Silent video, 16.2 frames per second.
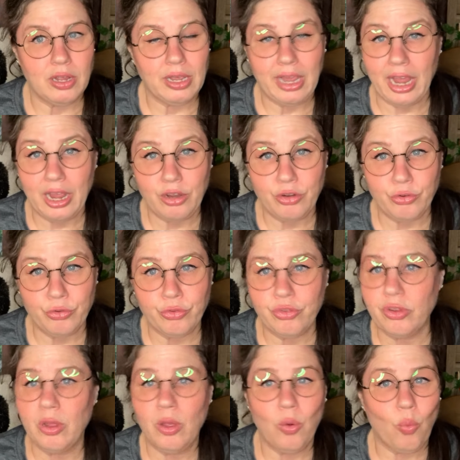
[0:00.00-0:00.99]

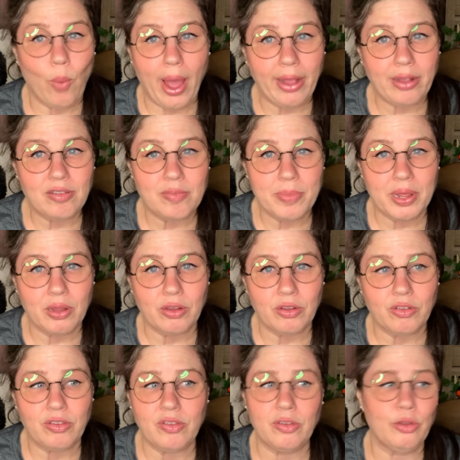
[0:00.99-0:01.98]
candles, wax
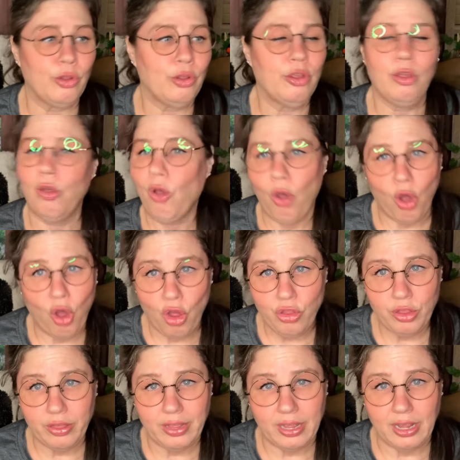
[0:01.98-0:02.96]
melts, all
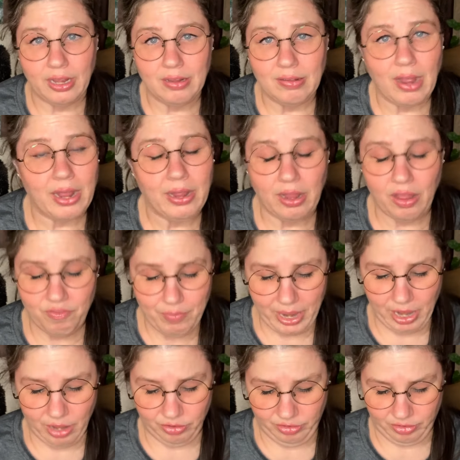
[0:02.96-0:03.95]
the things. I love my
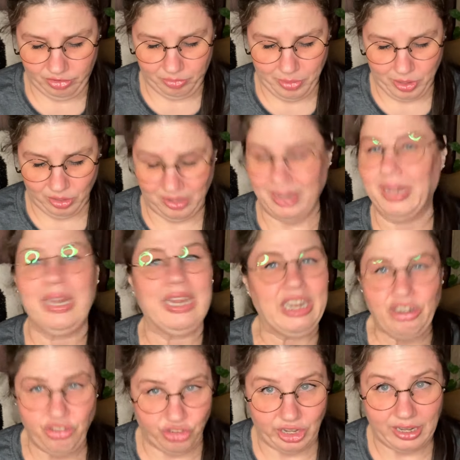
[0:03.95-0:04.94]
house to smell
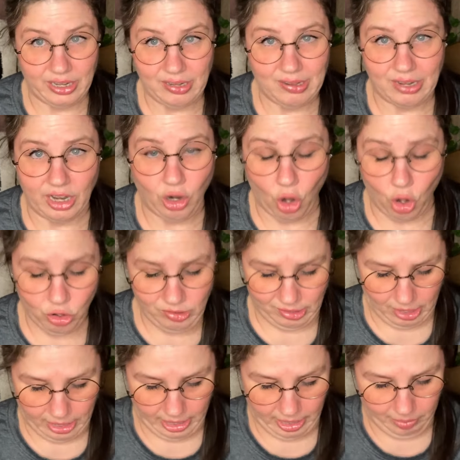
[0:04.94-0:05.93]
delicious at all
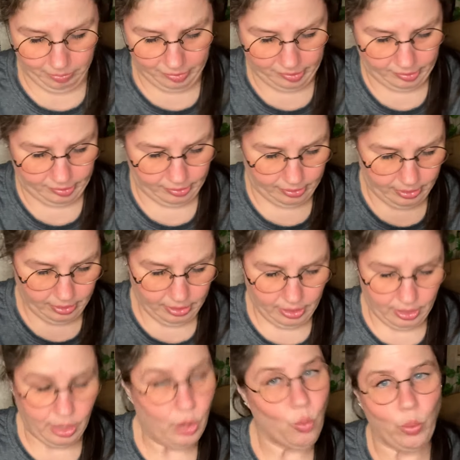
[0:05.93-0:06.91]
times.
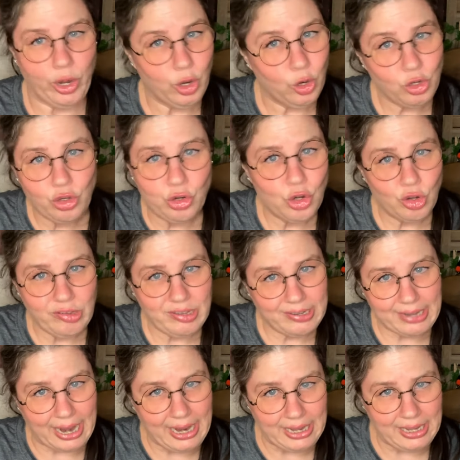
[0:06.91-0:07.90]
We don't do no
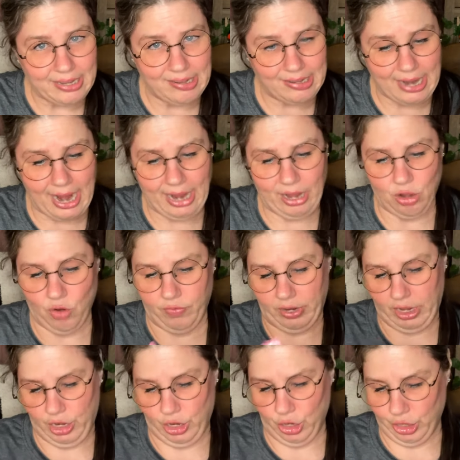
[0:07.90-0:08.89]
stanky stank over
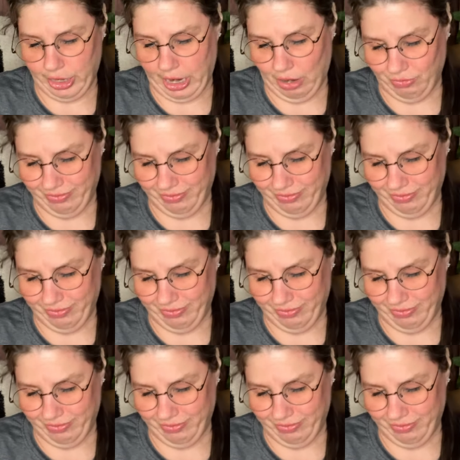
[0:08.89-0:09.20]
here now.